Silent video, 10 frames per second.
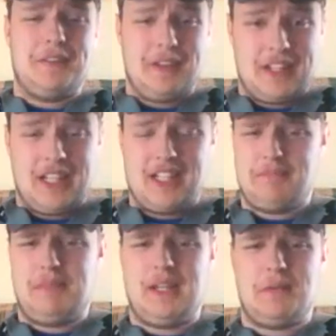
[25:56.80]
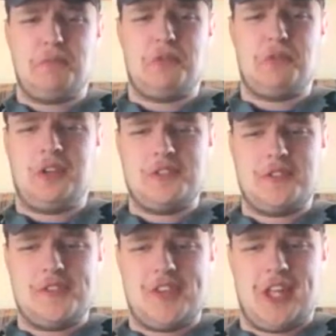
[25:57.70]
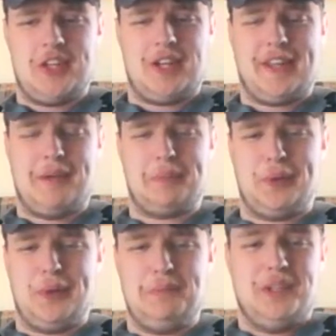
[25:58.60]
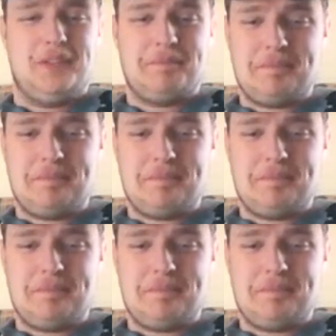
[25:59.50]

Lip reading: Anyway, it kind of becomes not just a salad at that point.